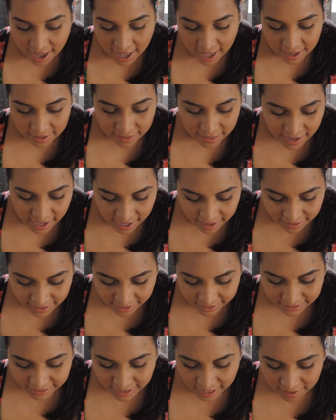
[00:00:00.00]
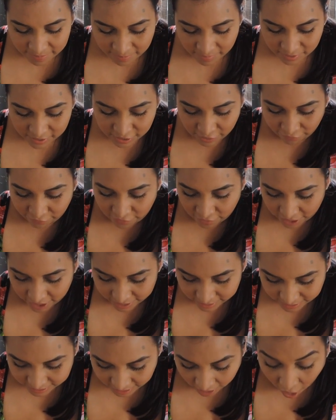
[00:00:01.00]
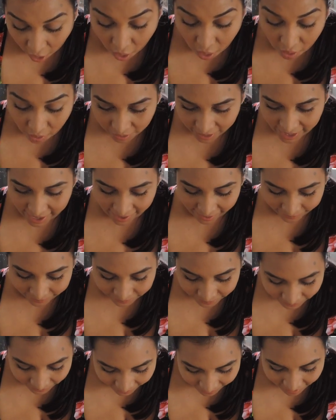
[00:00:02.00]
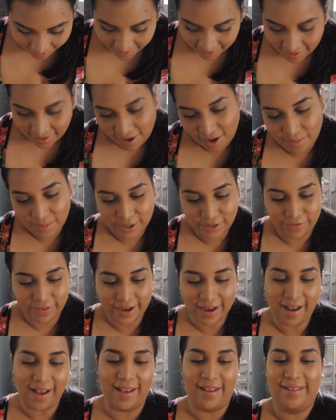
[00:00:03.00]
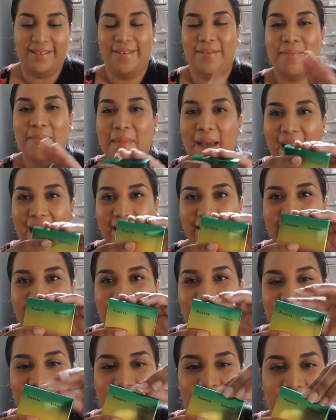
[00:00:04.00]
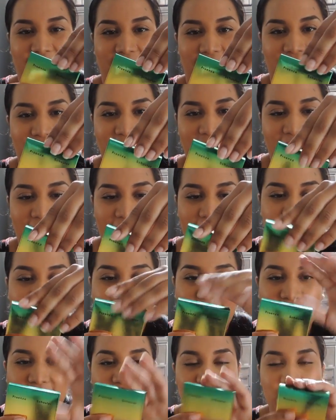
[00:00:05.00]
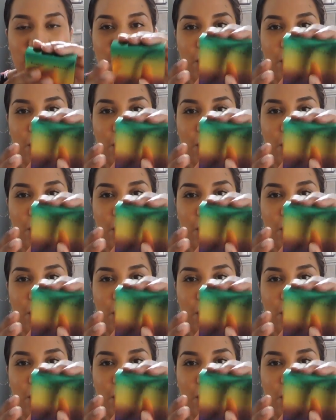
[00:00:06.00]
And then they send Sephora. Oh, yeah. Almost forgot. MAC. I have the